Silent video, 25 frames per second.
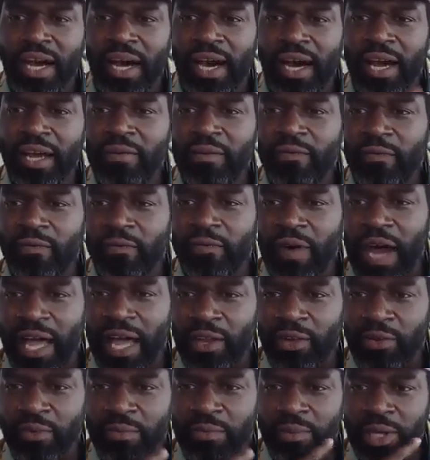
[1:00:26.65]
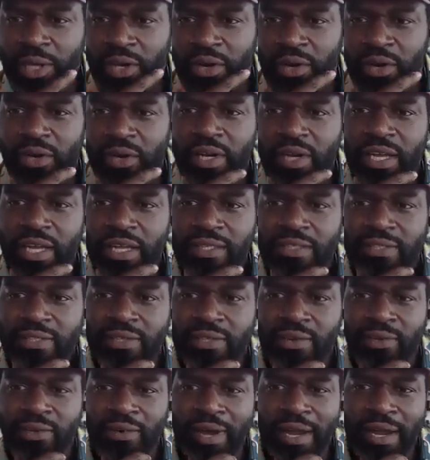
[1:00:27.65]
unfollowed me on
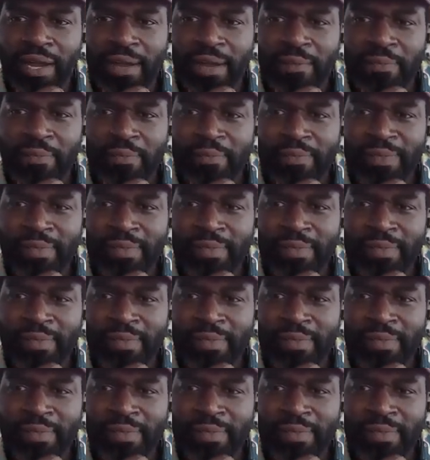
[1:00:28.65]
Instagram